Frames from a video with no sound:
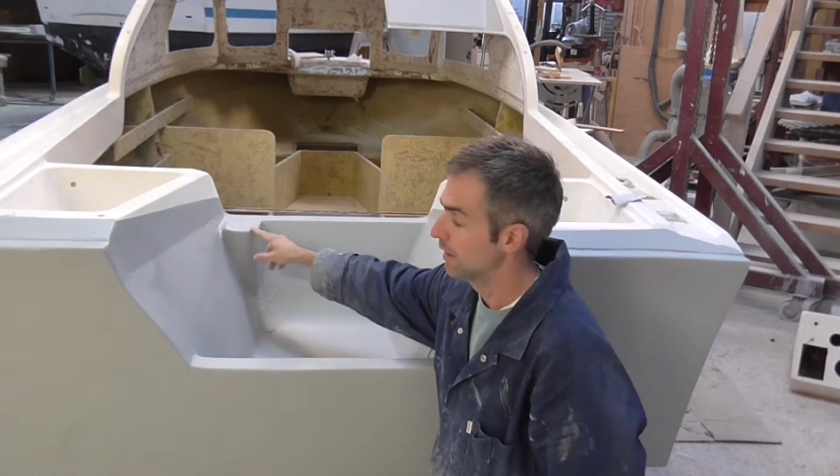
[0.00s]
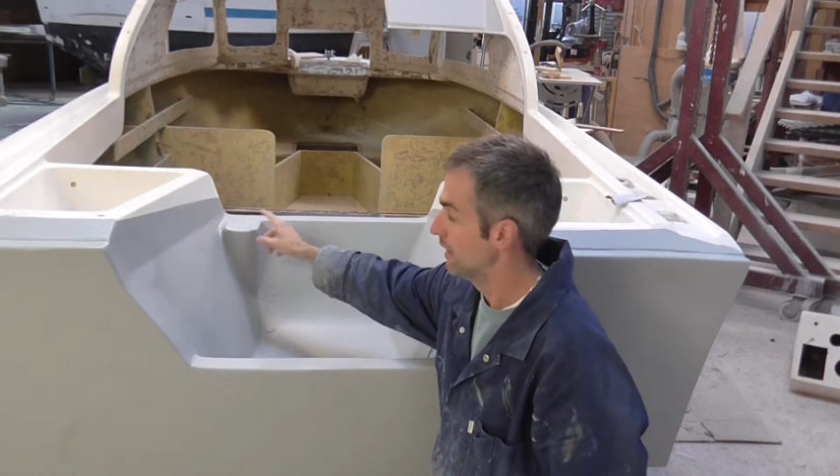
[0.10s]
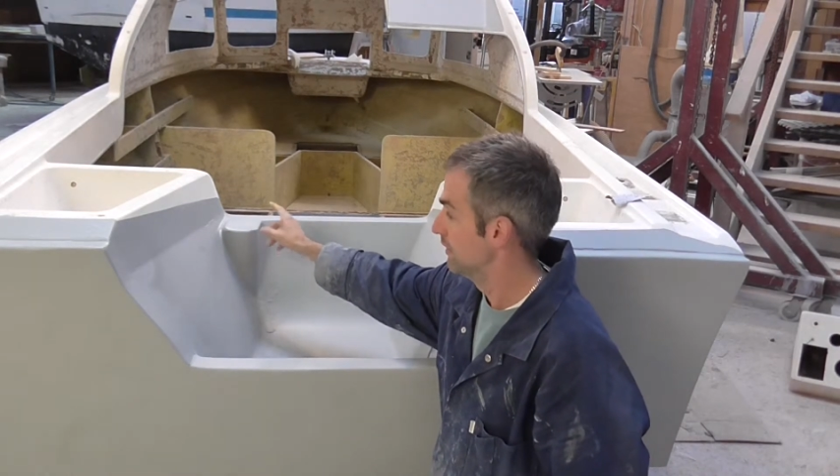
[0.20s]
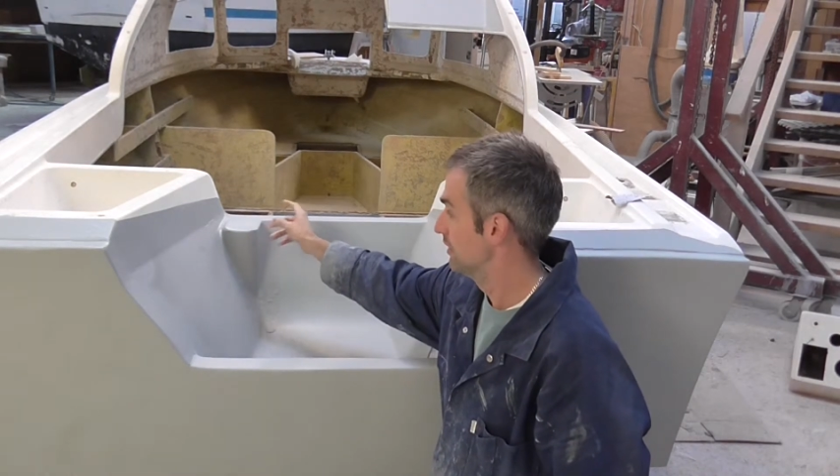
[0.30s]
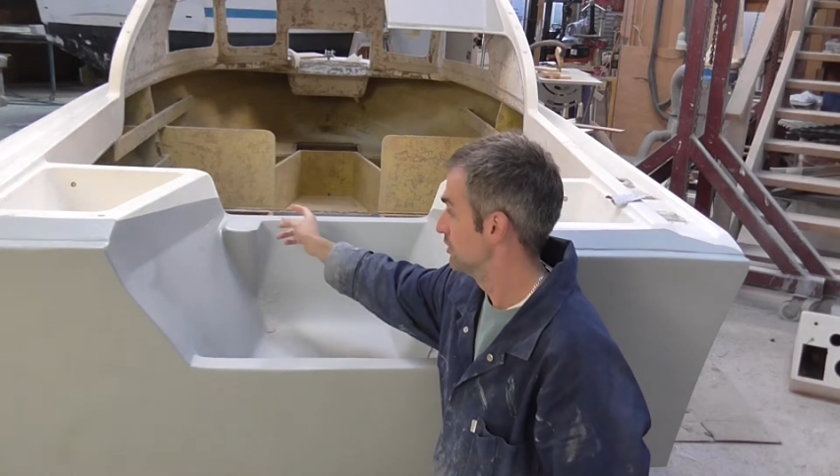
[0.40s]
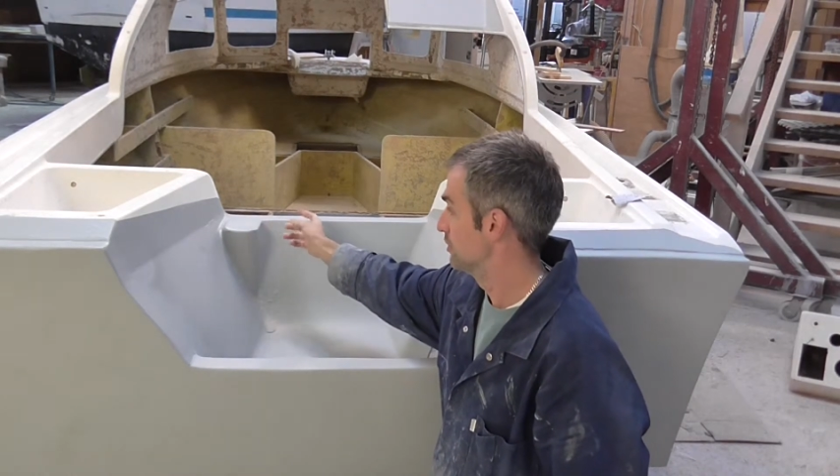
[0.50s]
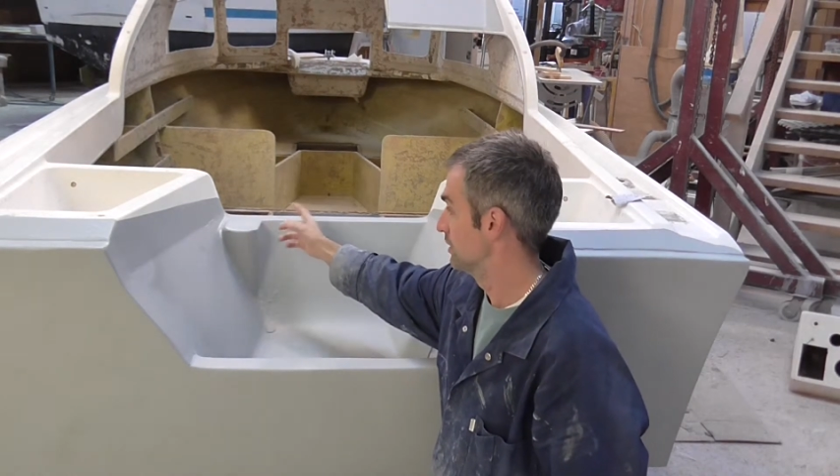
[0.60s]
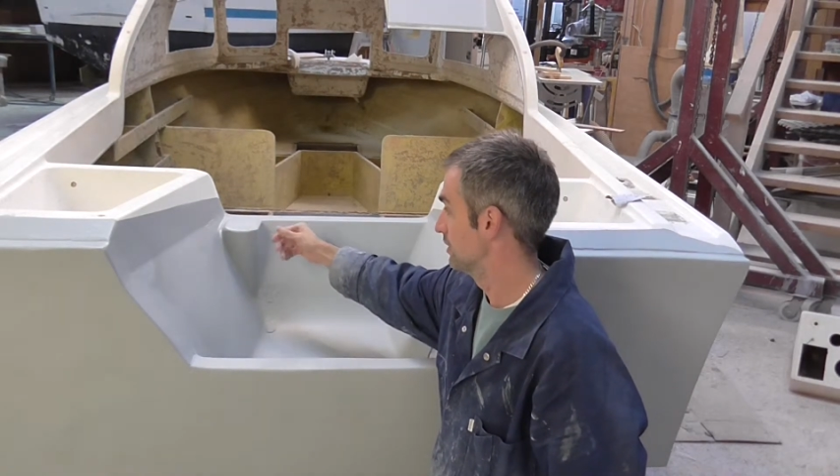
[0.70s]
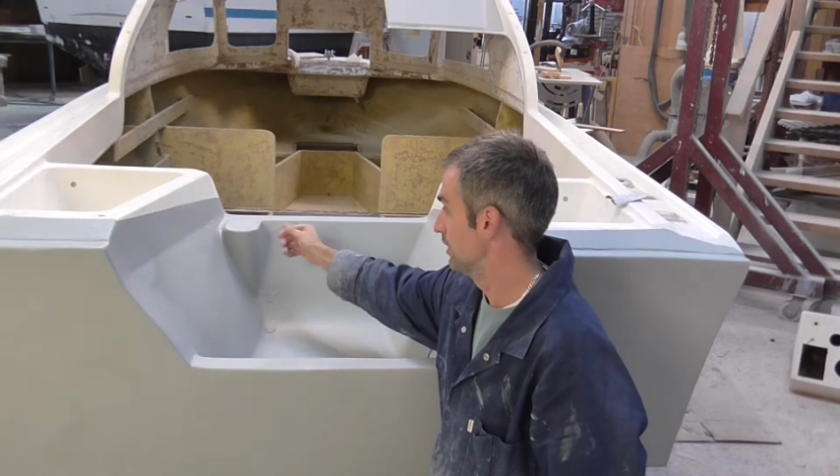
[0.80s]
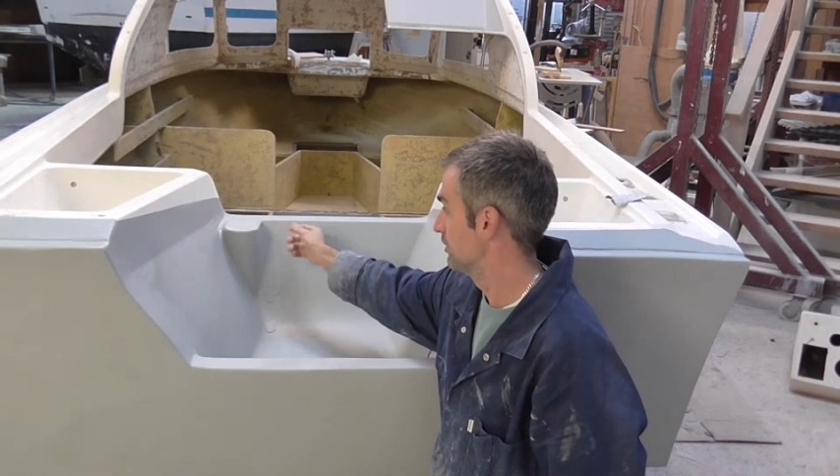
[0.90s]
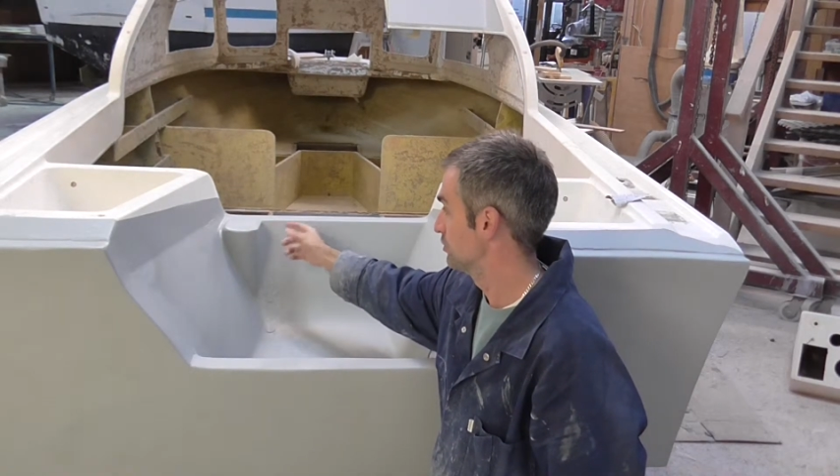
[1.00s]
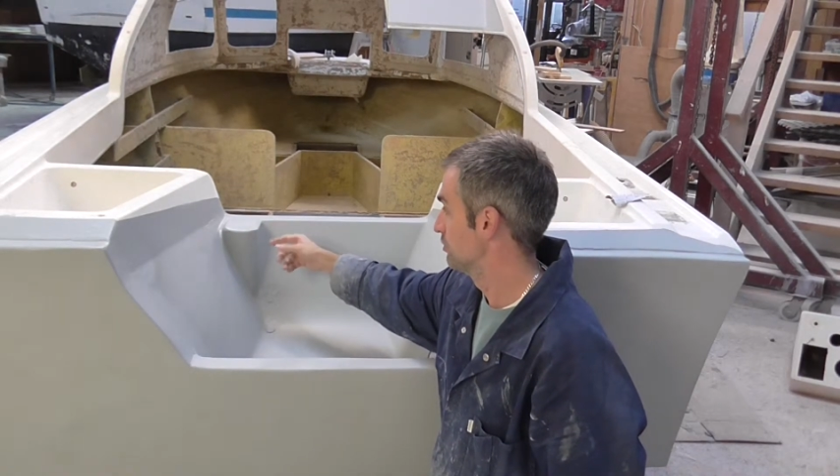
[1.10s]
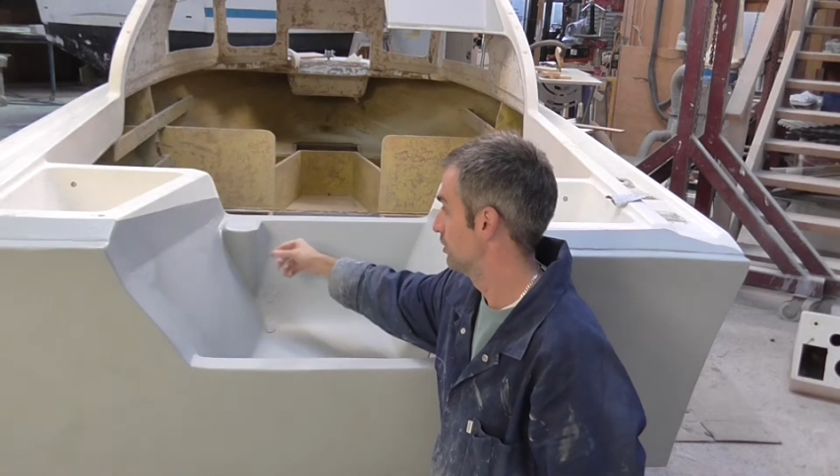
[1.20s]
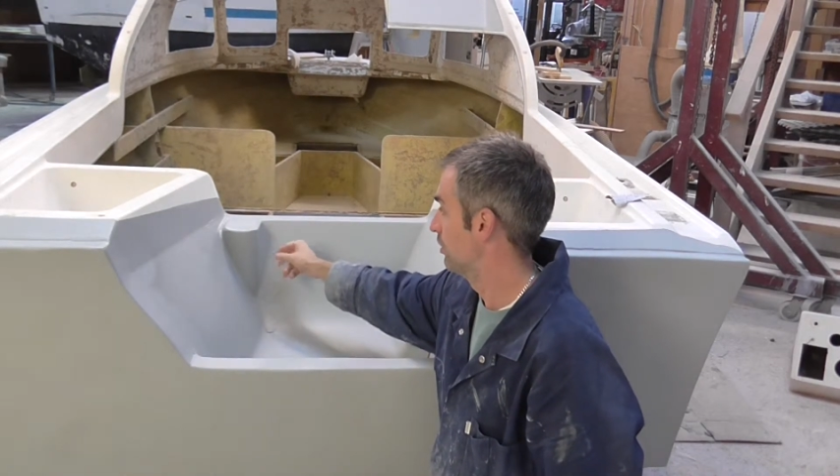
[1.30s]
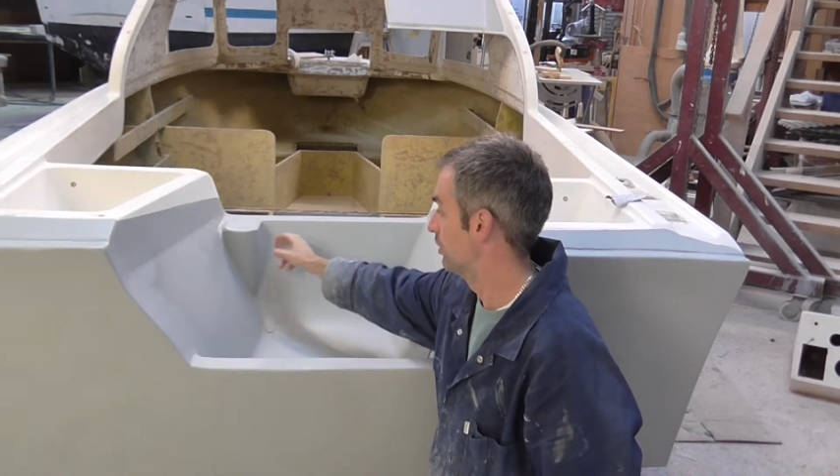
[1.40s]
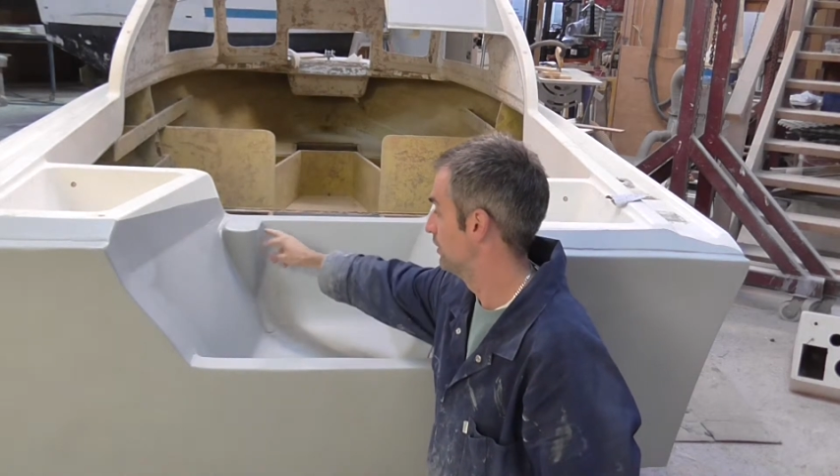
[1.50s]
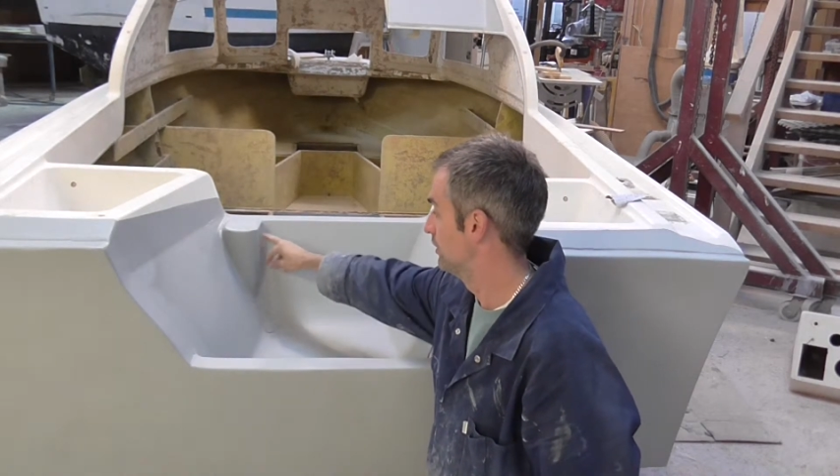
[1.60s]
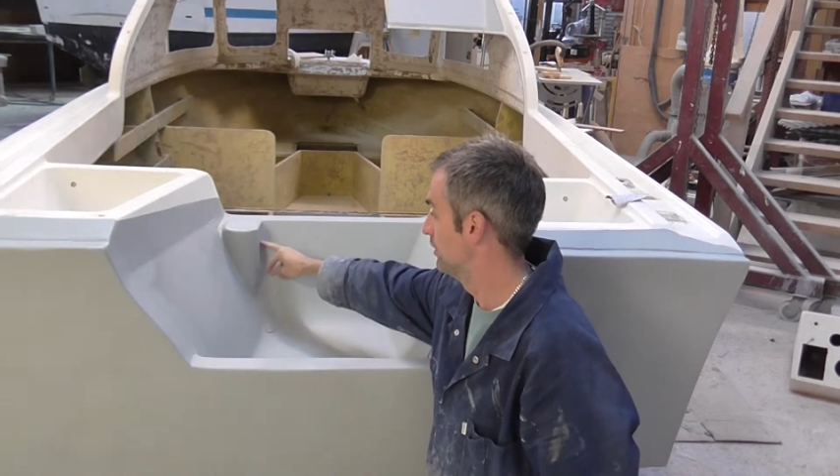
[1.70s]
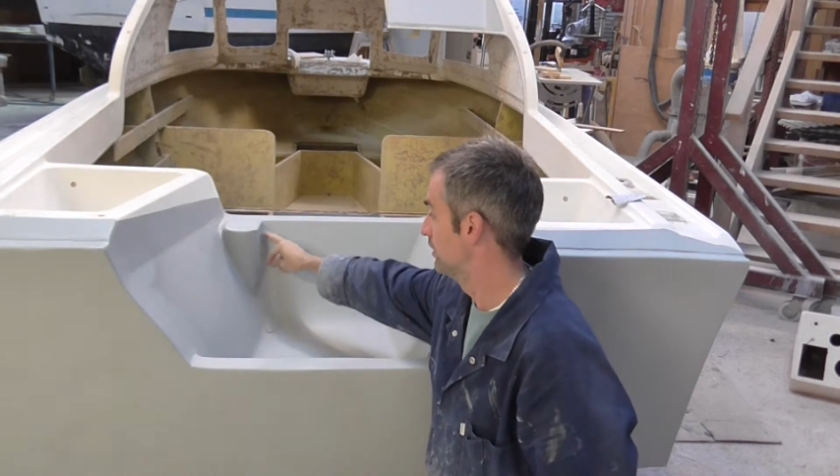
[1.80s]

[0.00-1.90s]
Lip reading: and then it's been glassed from behind